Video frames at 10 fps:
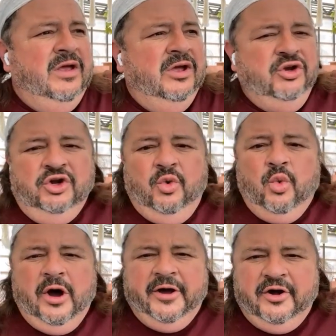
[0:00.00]
you know,
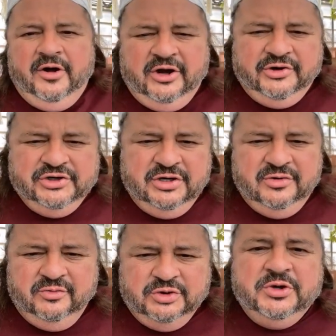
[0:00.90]
water energy,
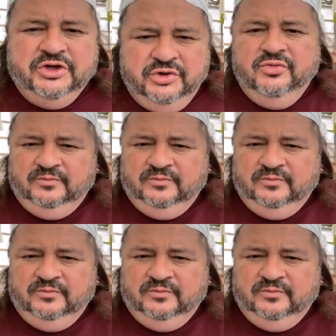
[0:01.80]
which we do.